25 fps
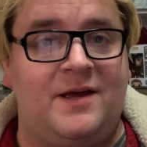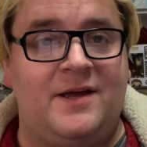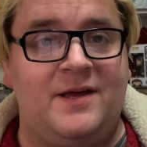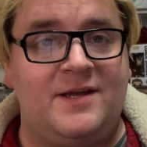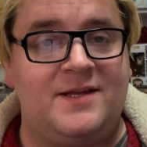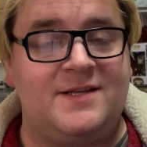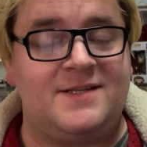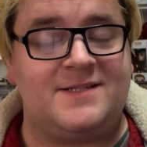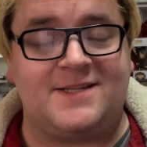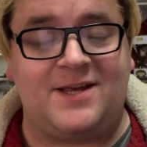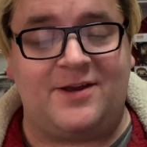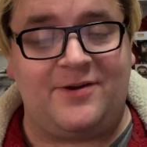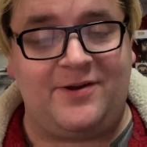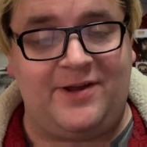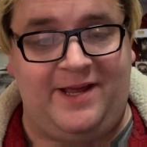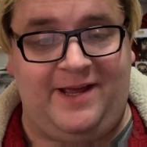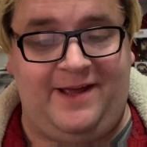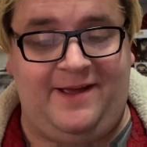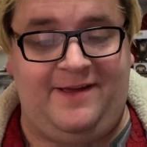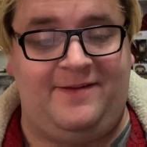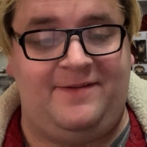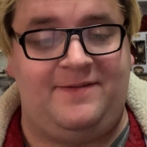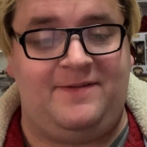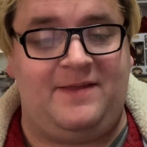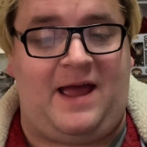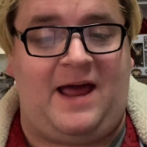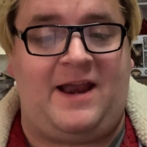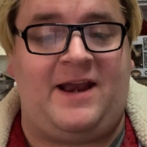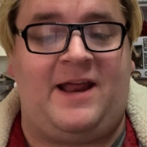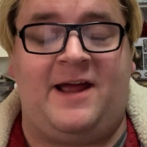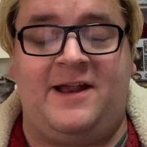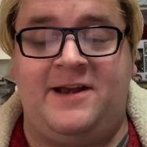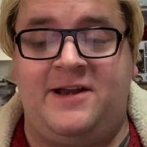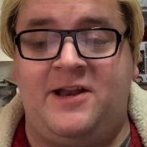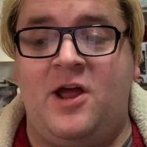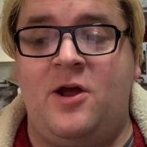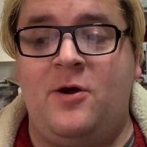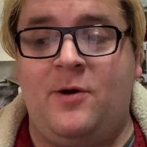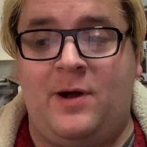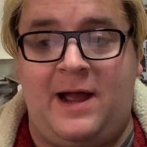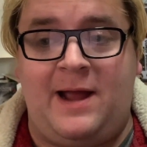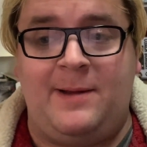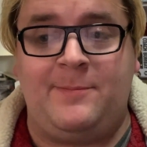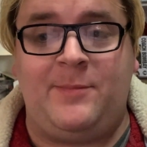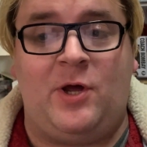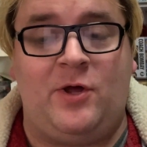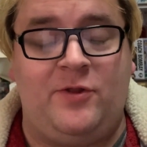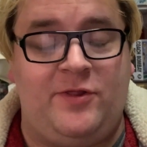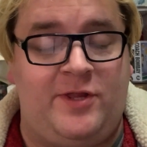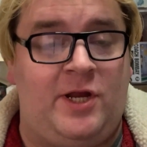So yeah, and I know I'm
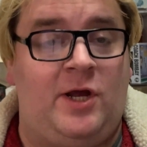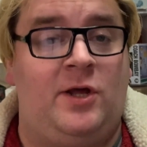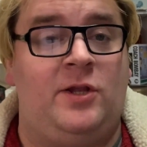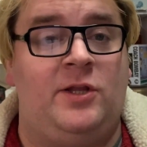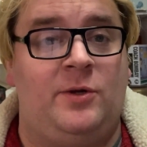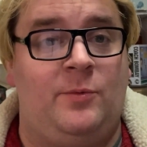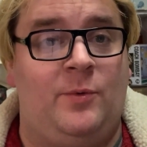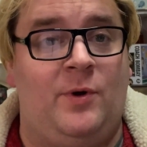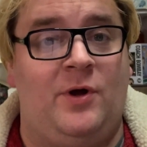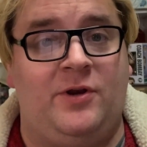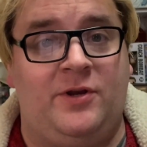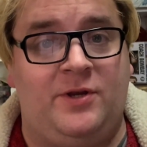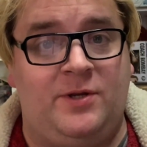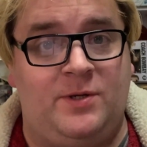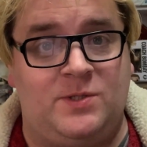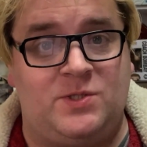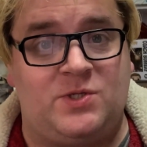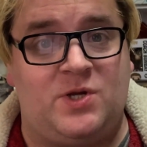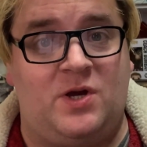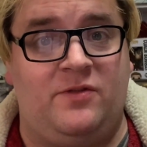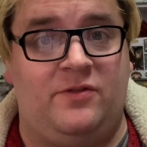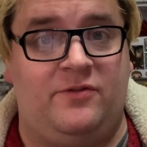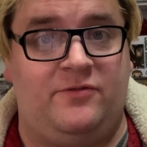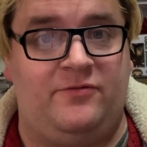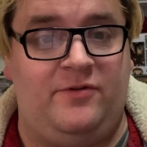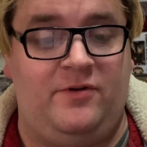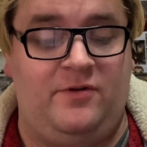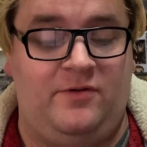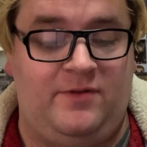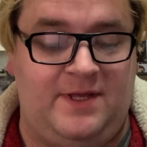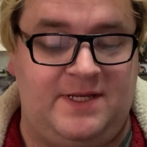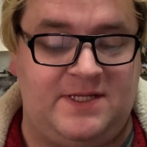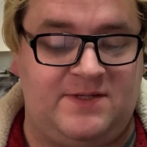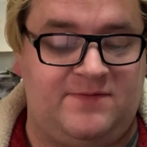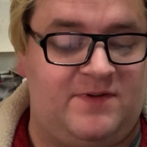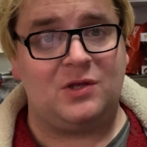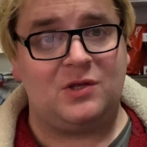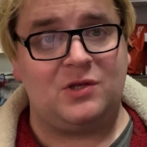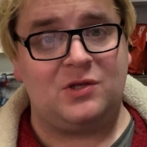not the only one who's gone through this.